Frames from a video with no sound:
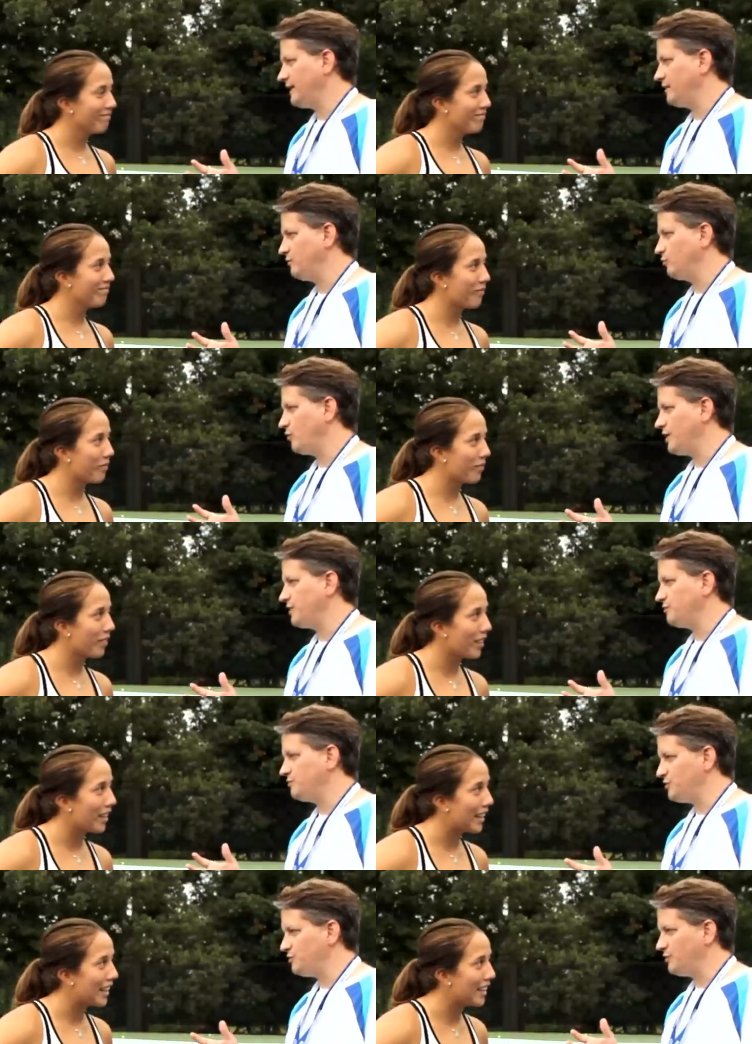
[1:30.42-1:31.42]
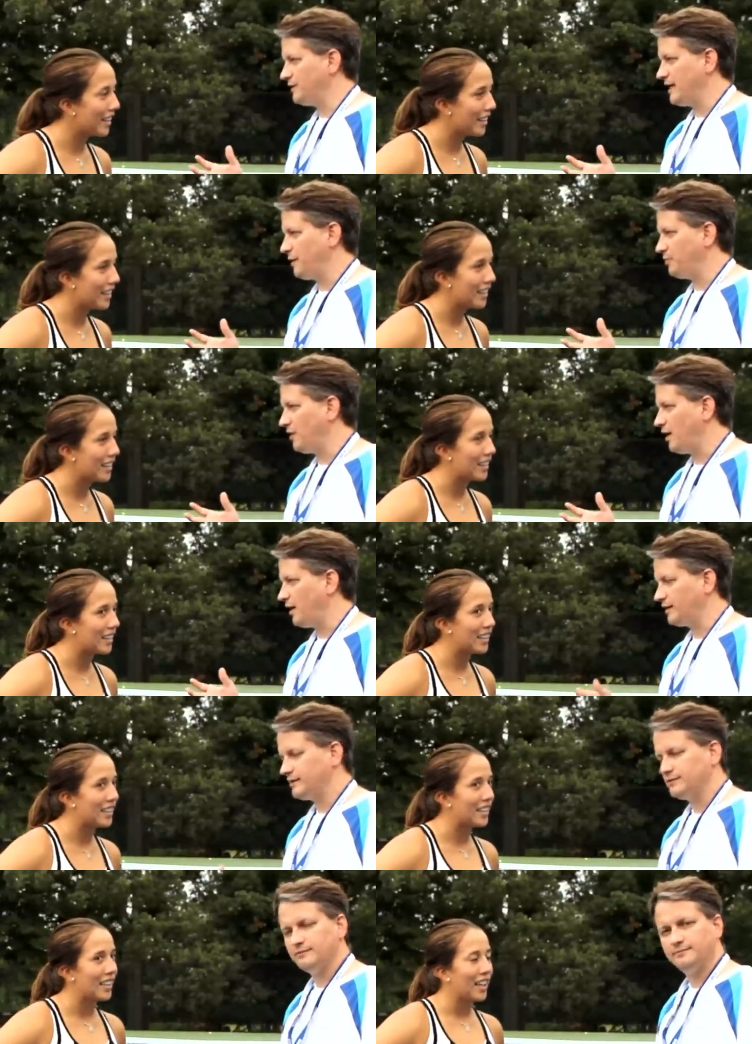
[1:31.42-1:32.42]
Speaker 1: in what you do in that blog?
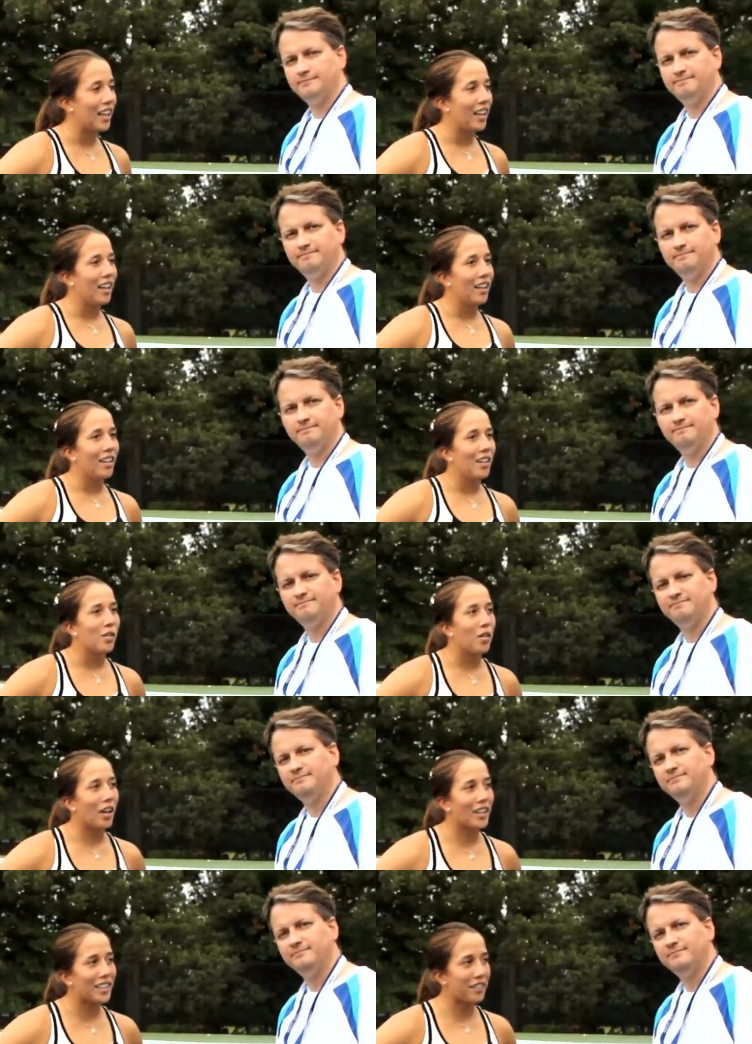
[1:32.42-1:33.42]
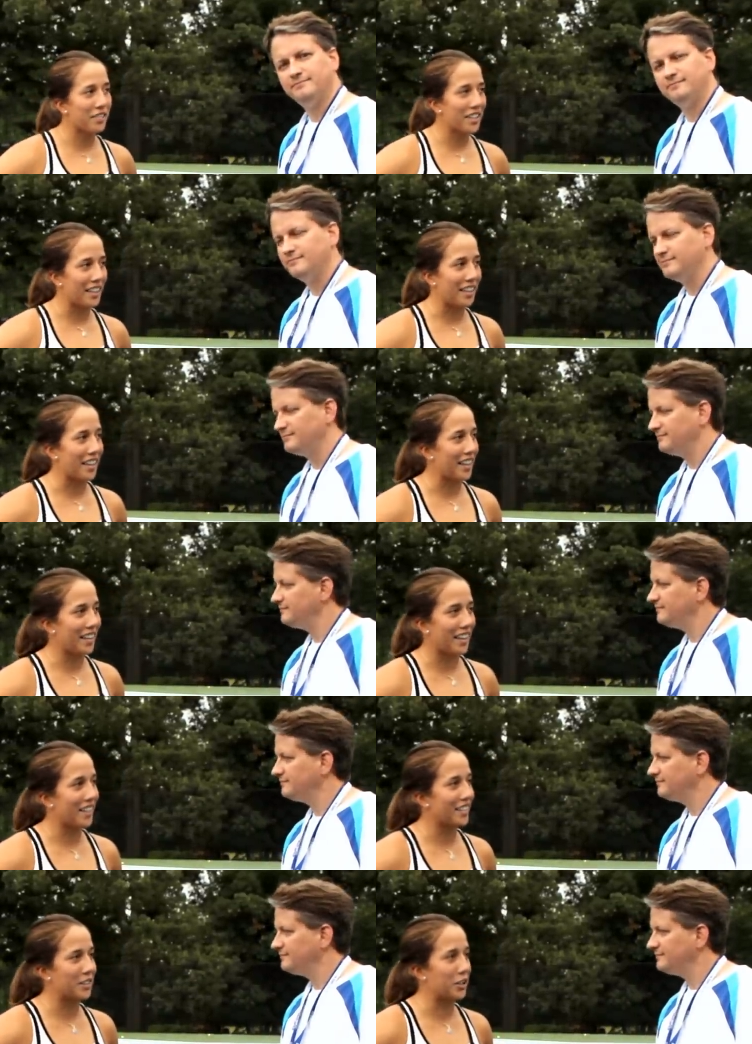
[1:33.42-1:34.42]
Speaker 2: Well, I definitely think
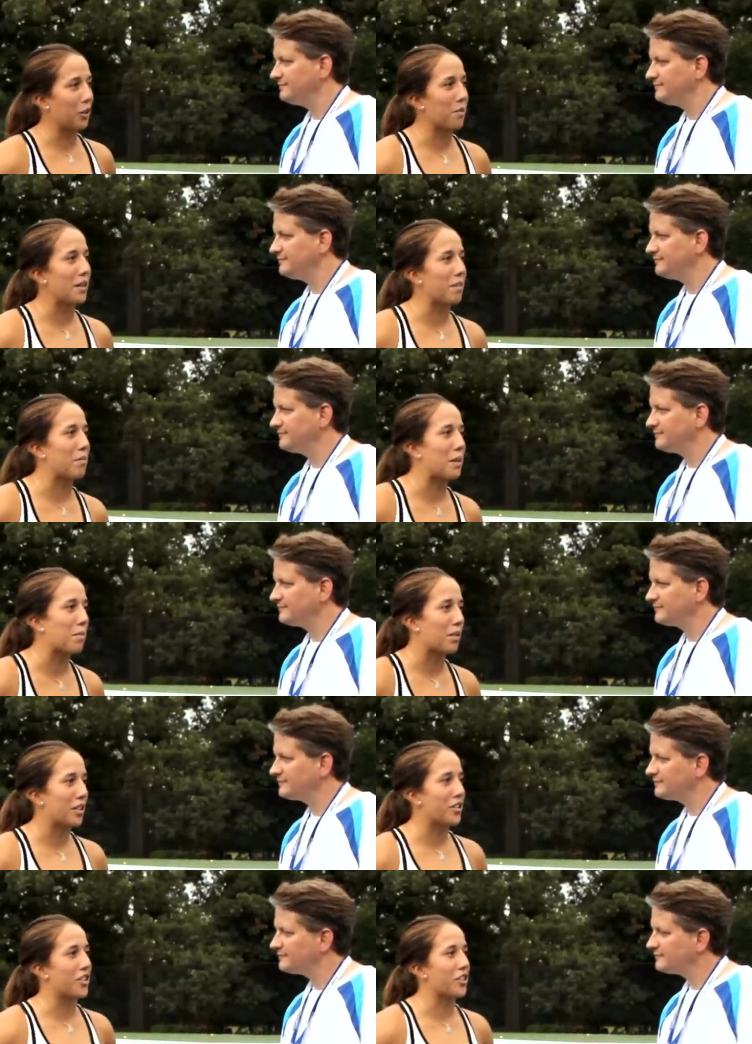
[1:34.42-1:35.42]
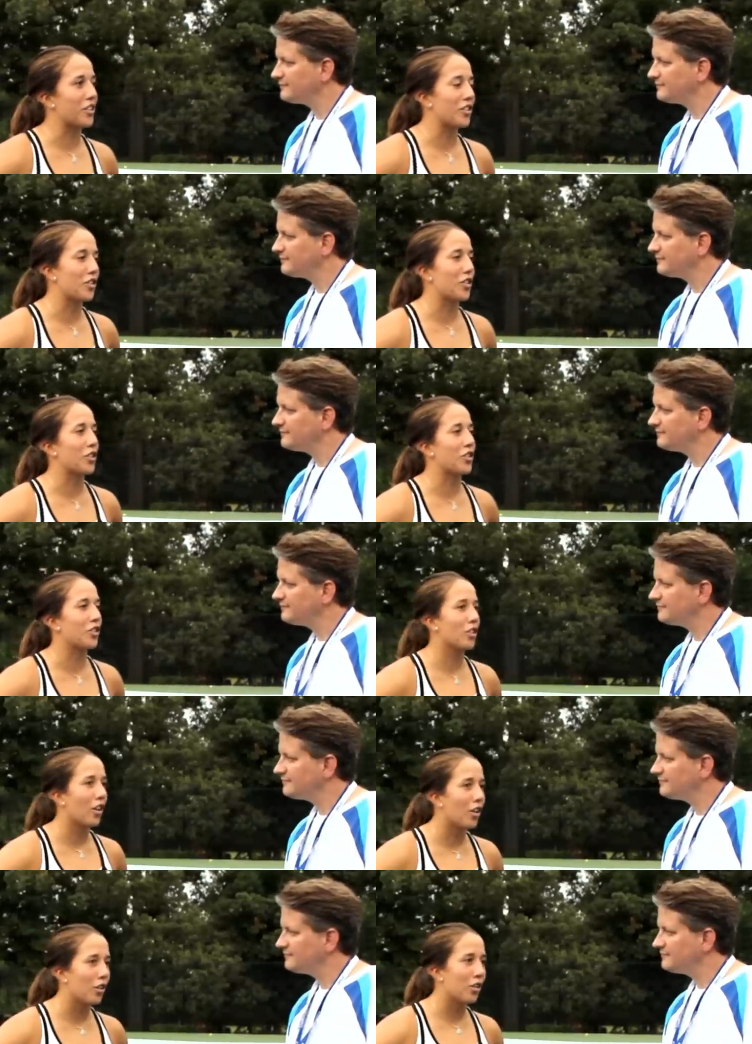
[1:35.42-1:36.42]
that so many people are just
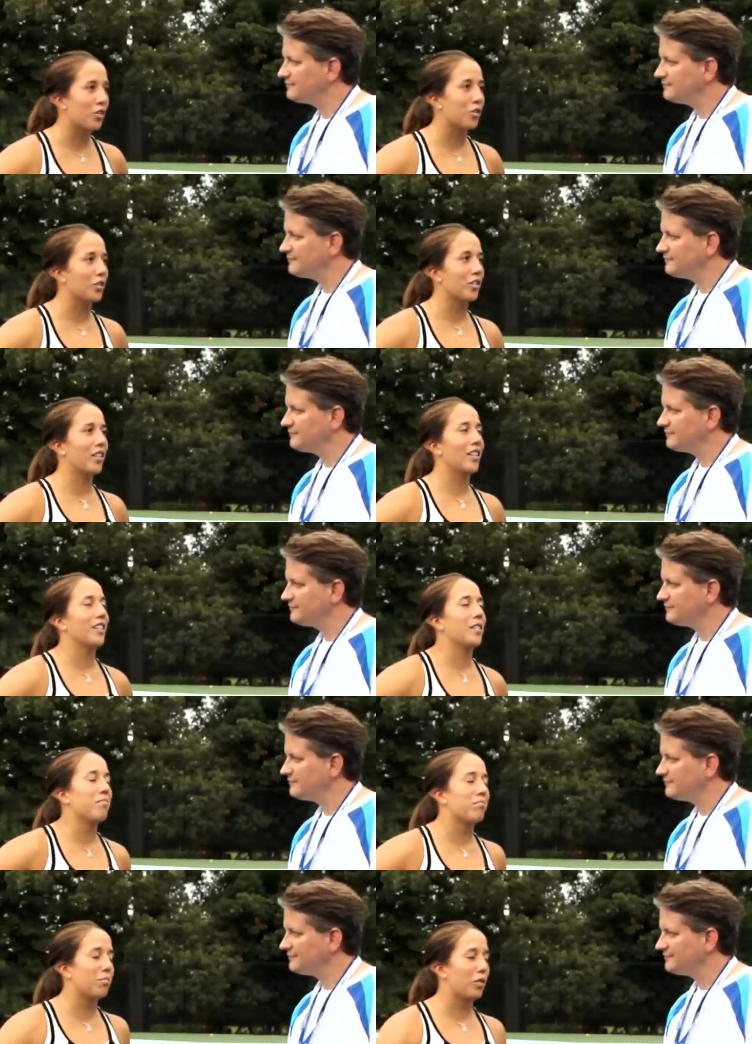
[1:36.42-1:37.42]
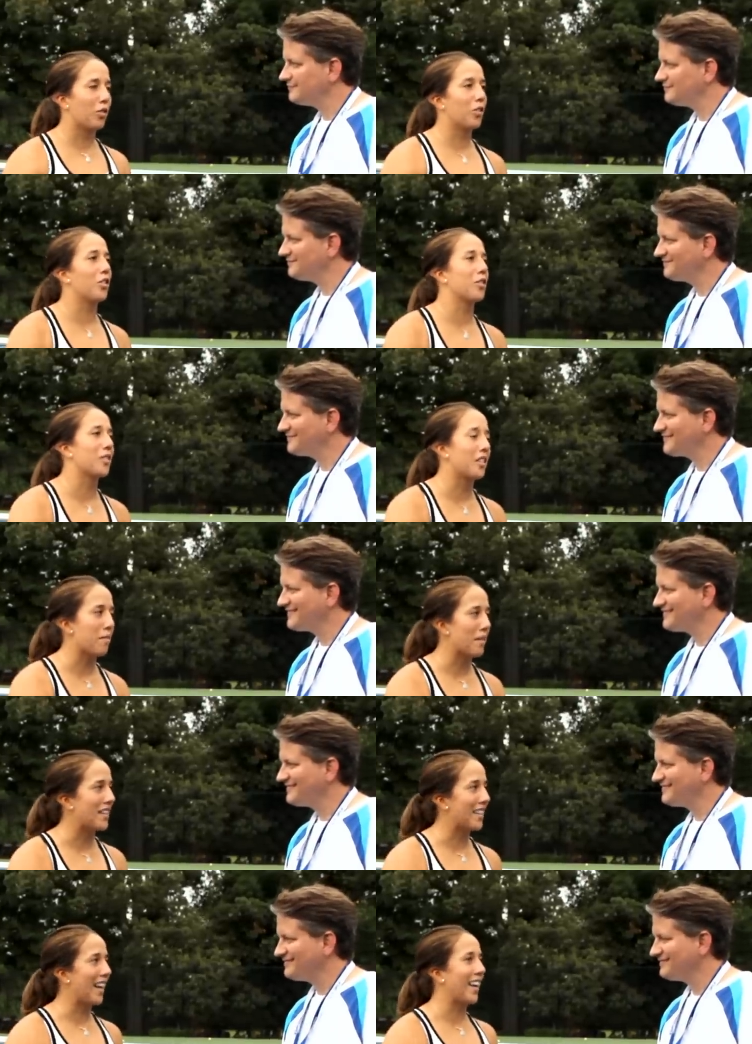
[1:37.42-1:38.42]
so bored with the
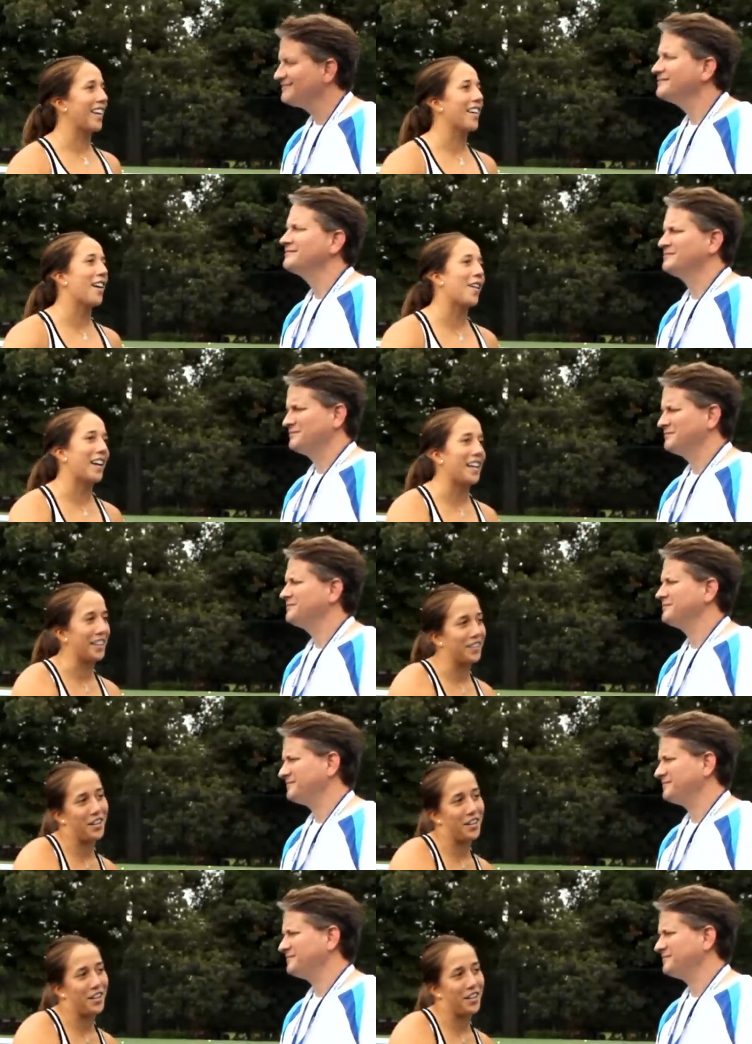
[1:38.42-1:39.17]
mundane. Oh, I hit